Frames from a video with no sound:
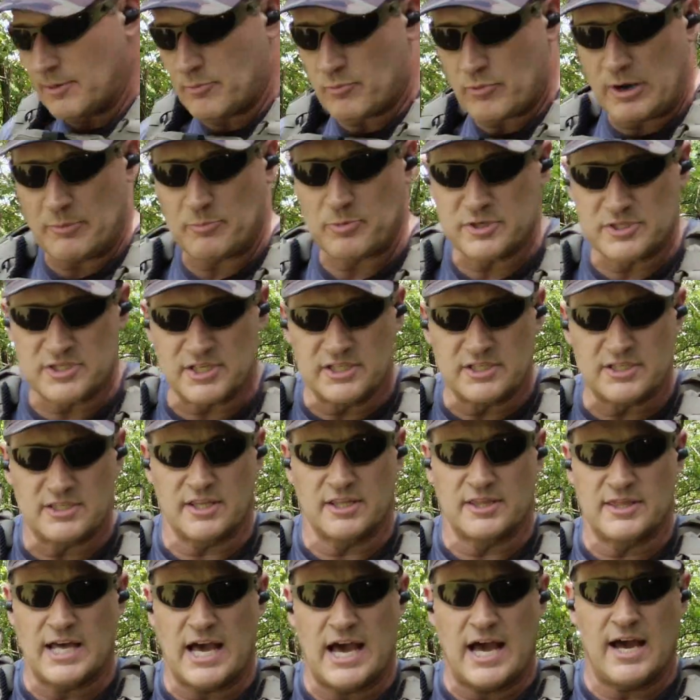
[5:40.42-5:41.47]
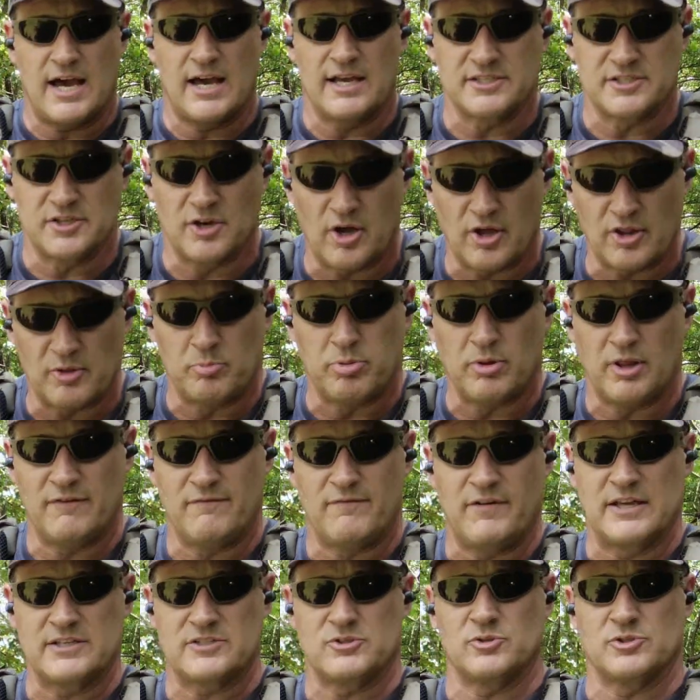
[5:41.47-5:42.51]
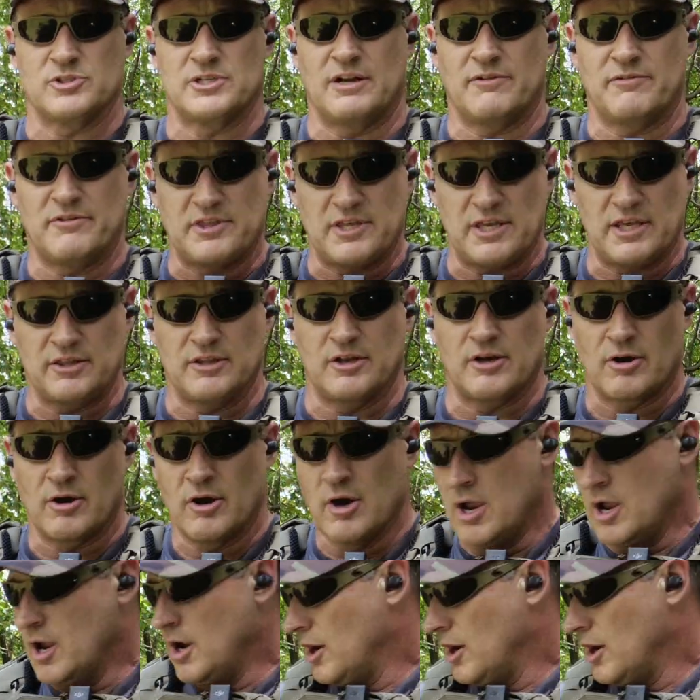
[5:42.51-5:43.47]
represents the thighs and all the blood vessels and everything that are